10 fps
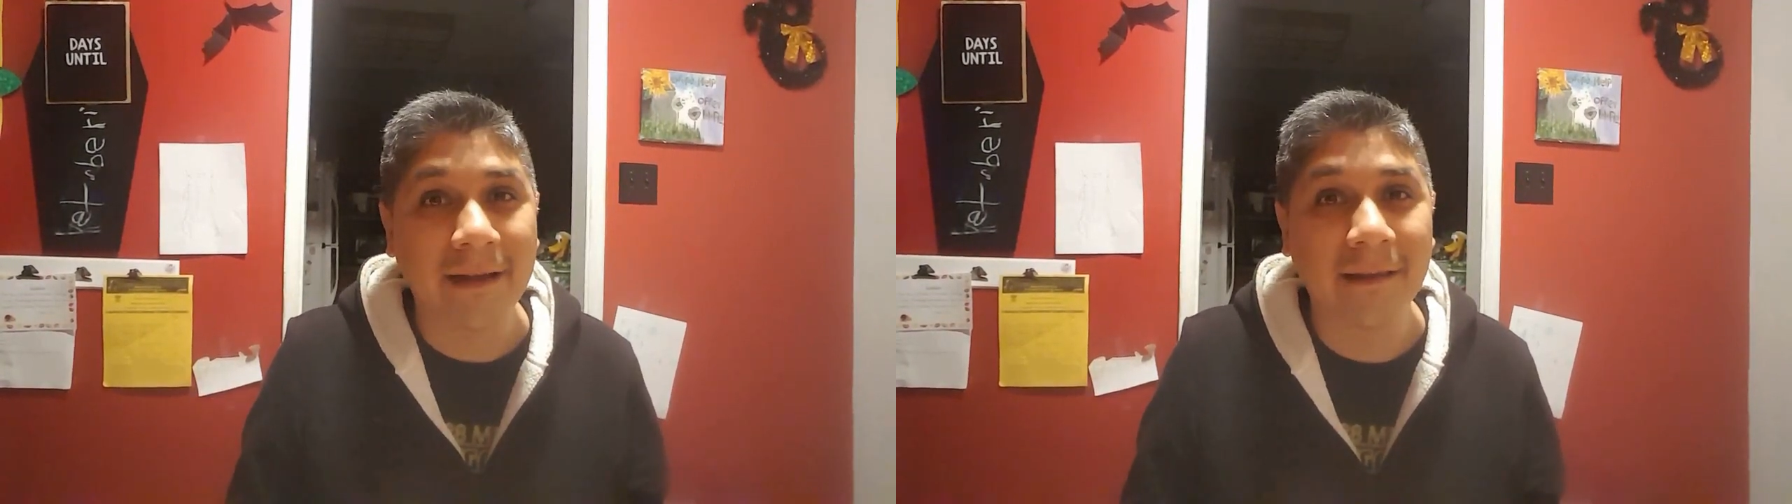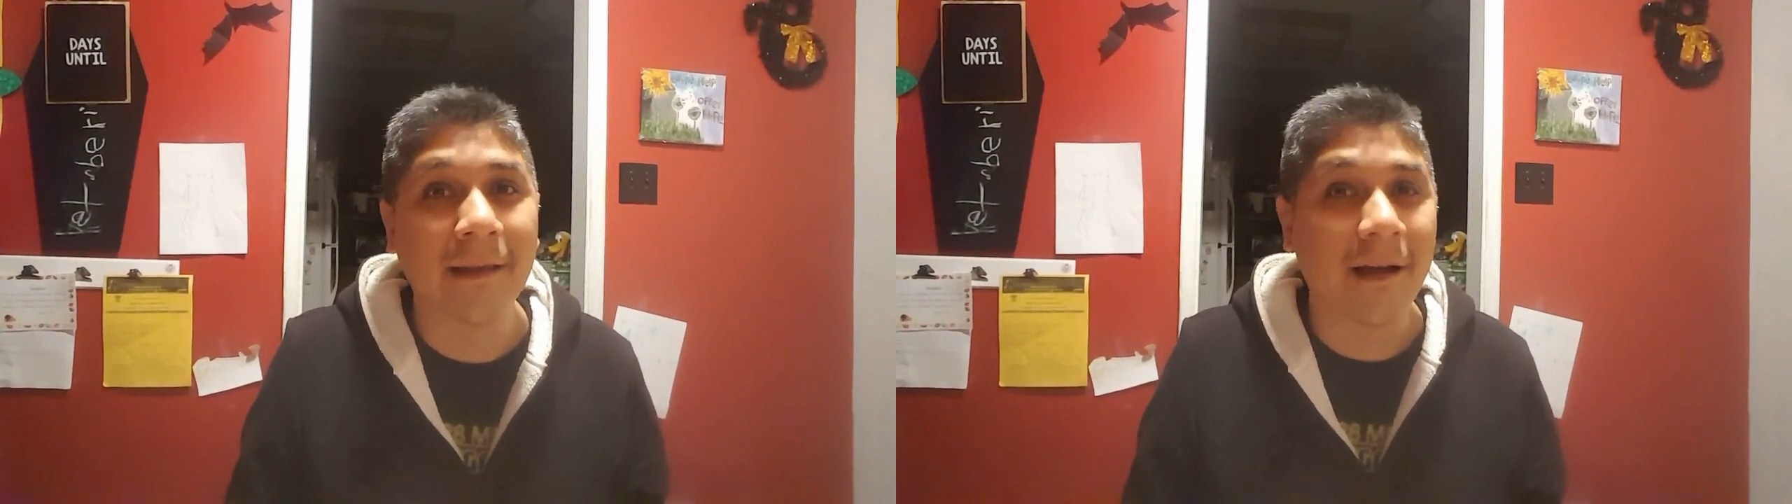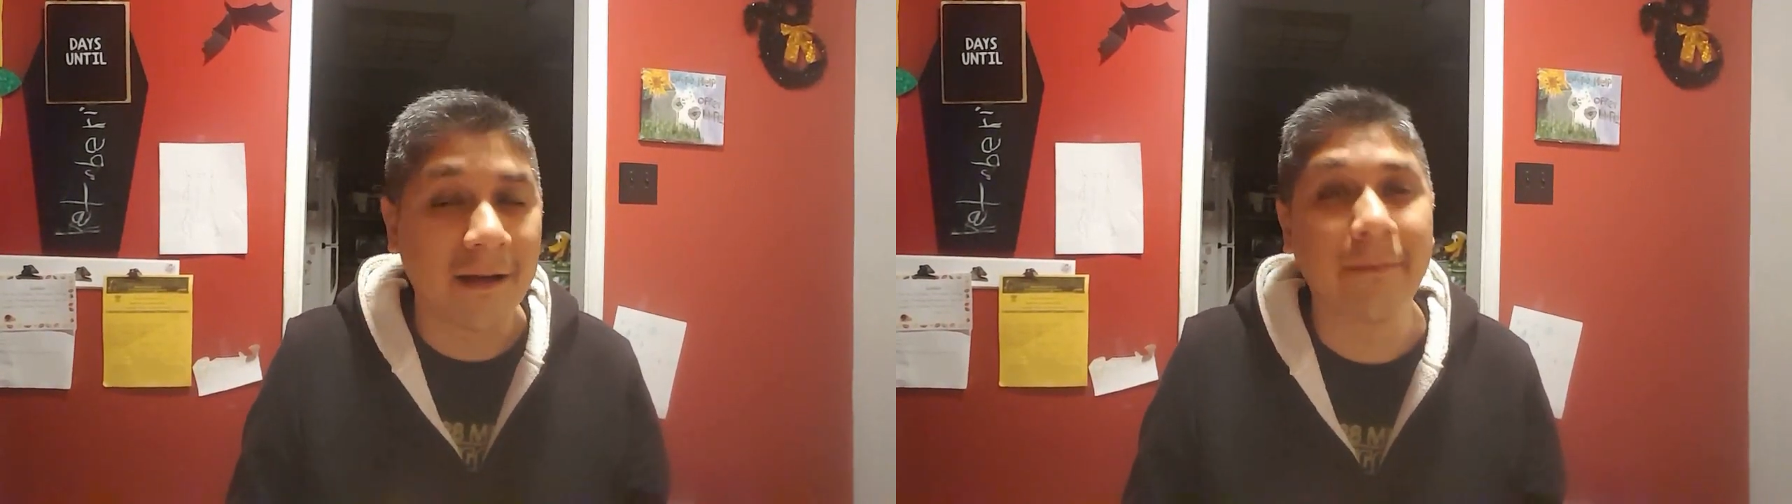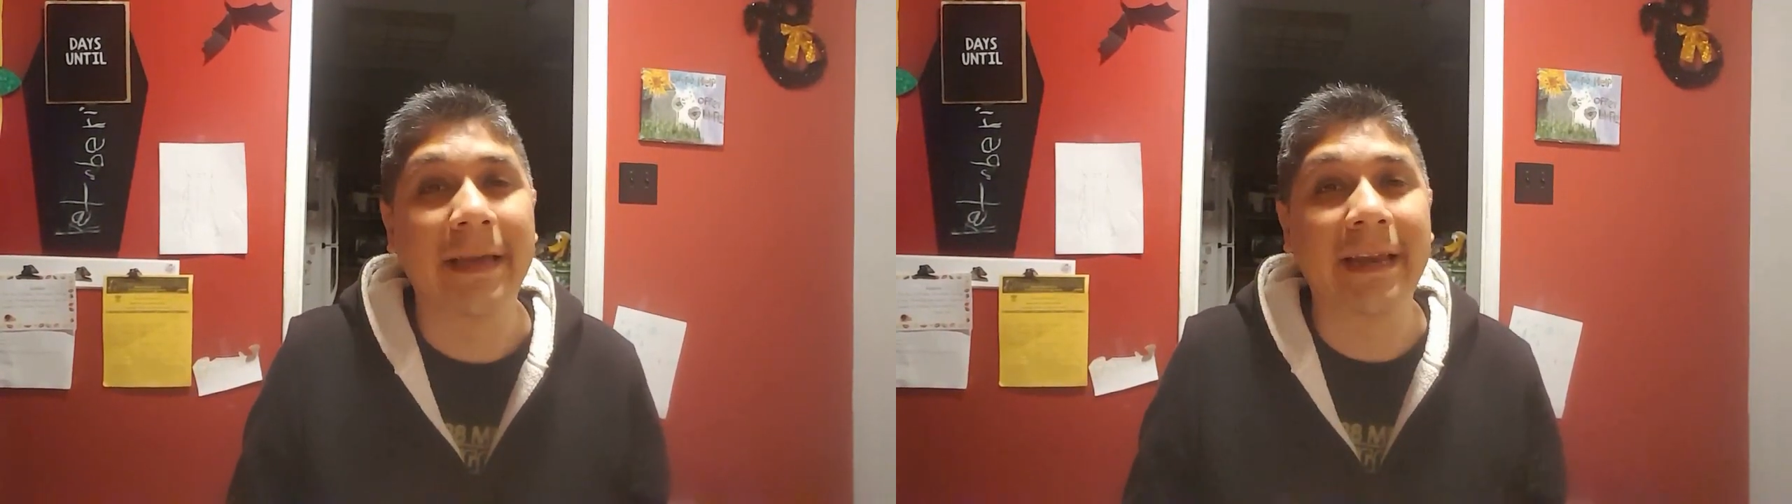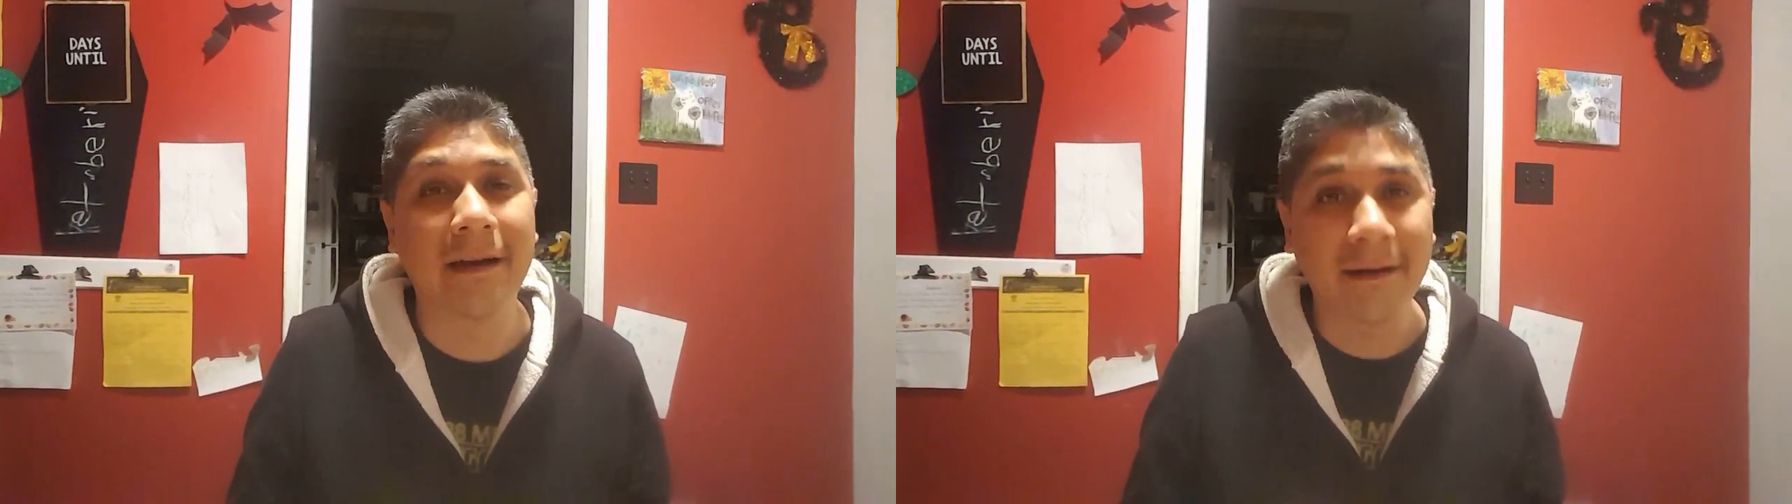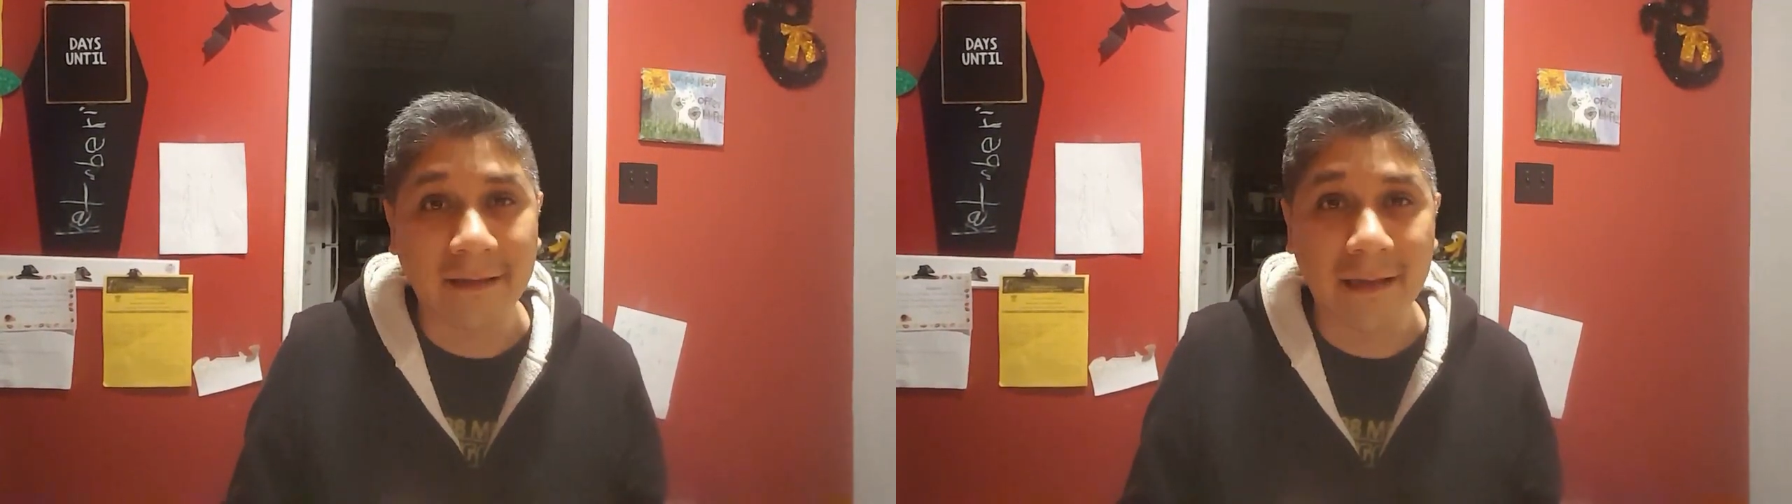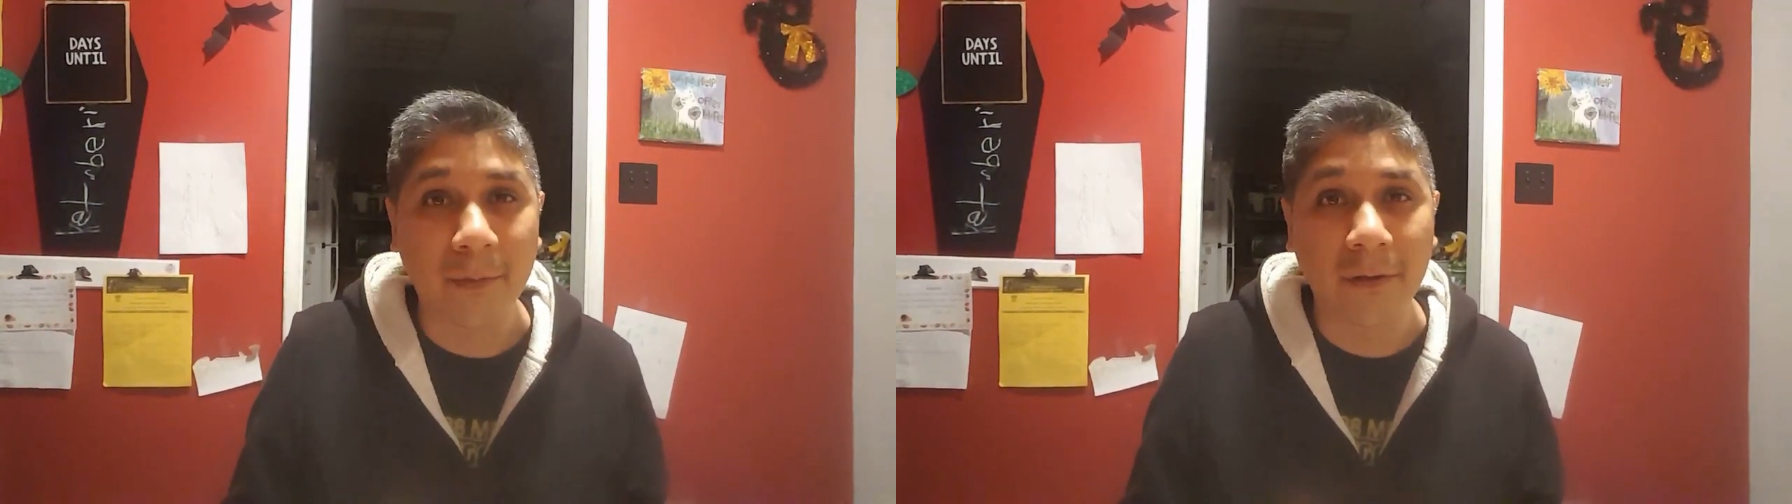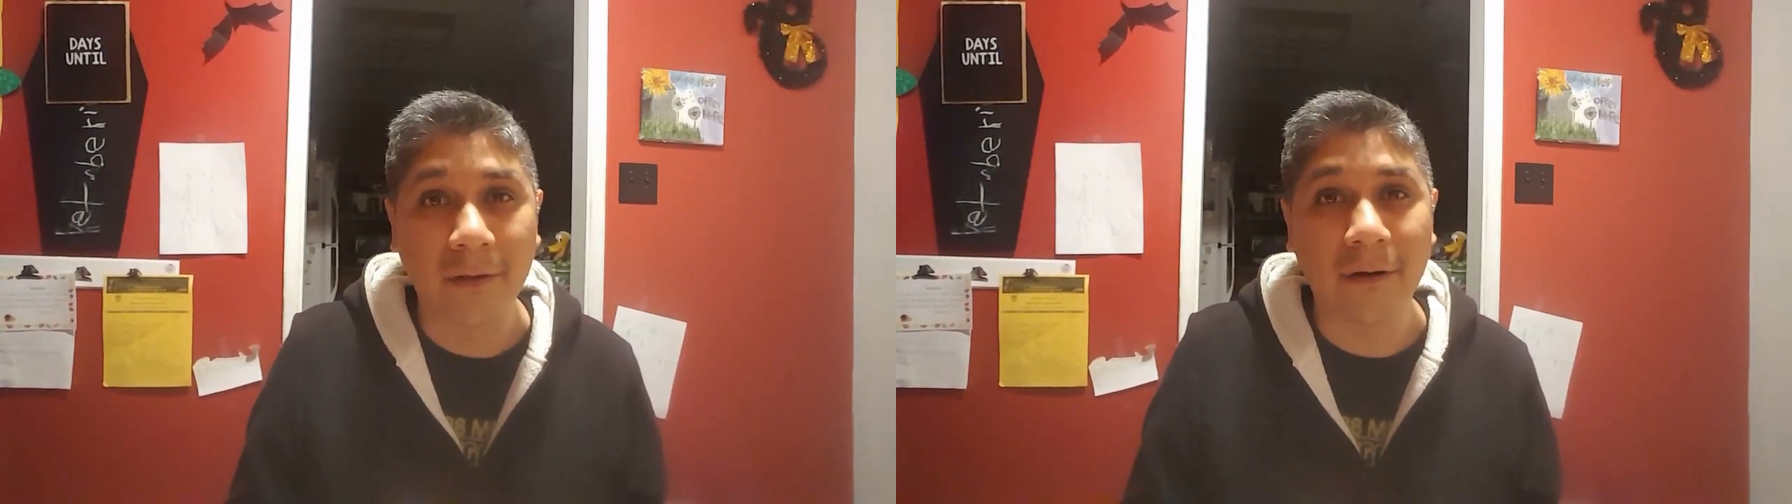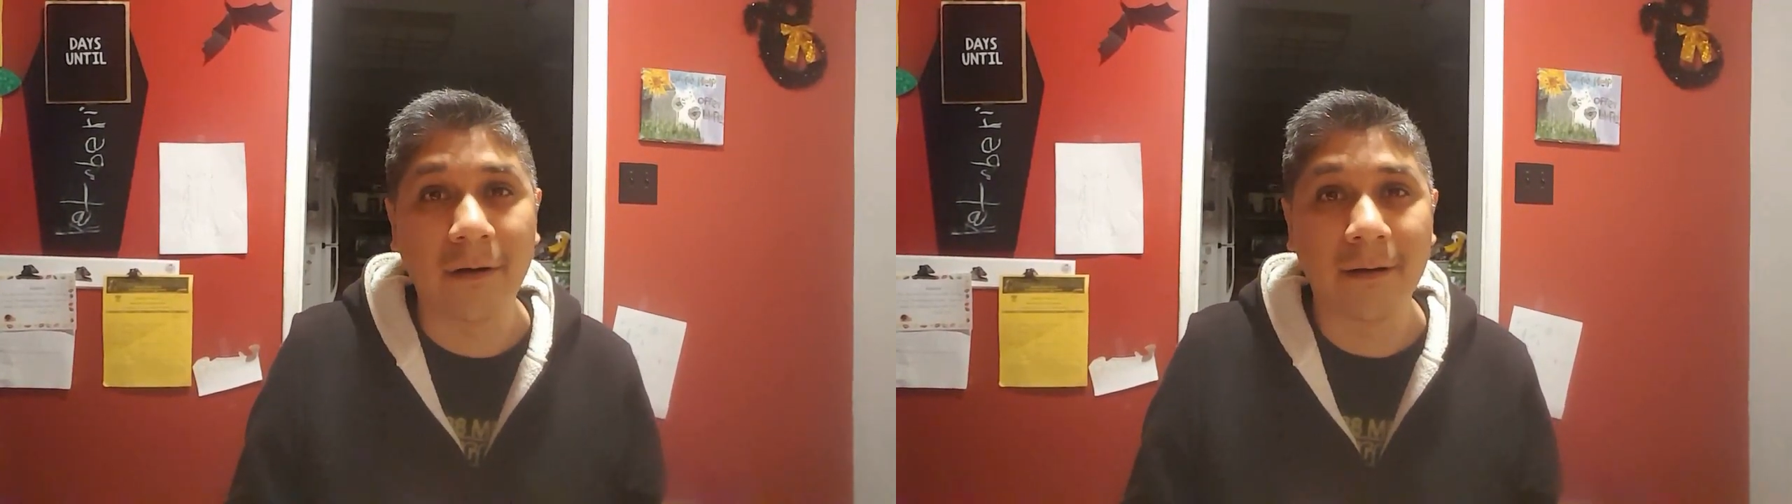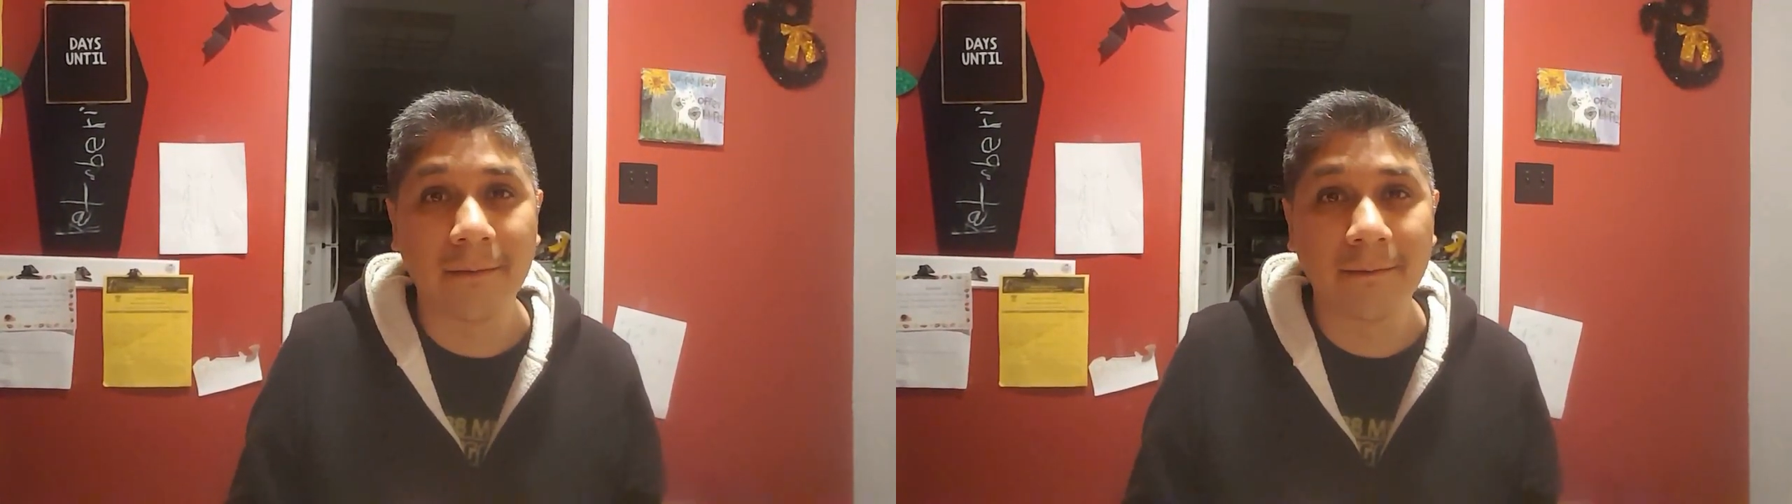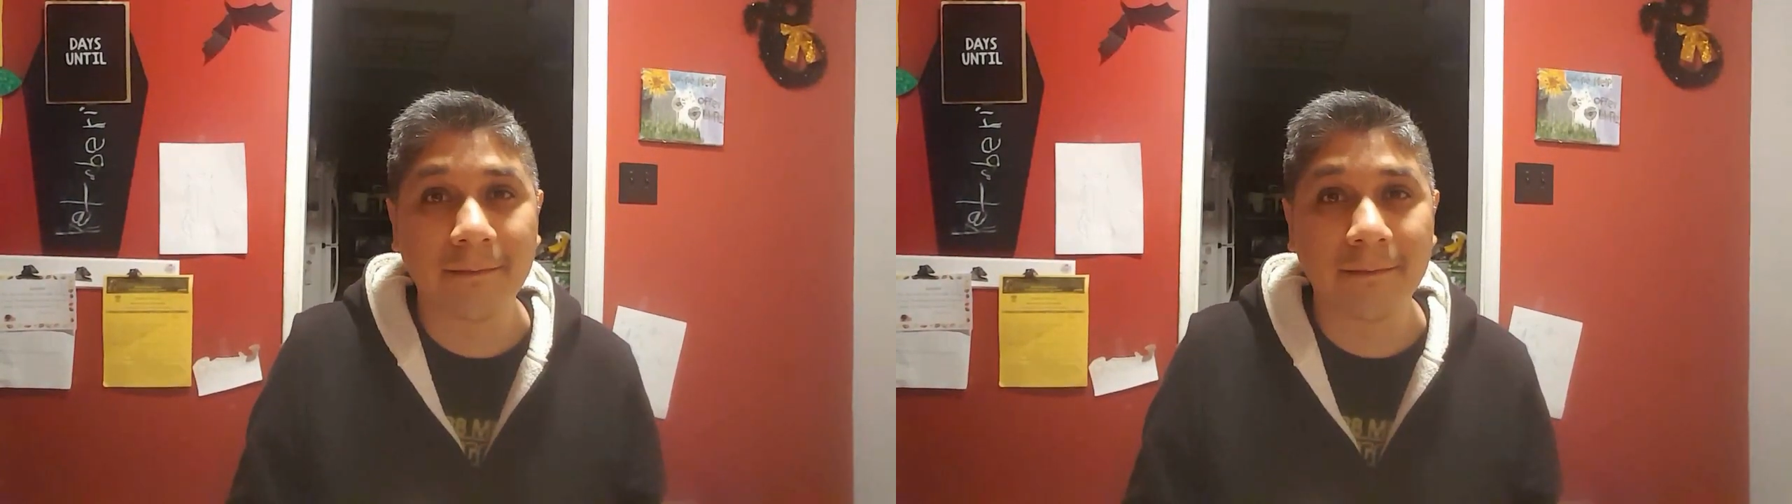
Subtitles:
long meeting on December 3rd.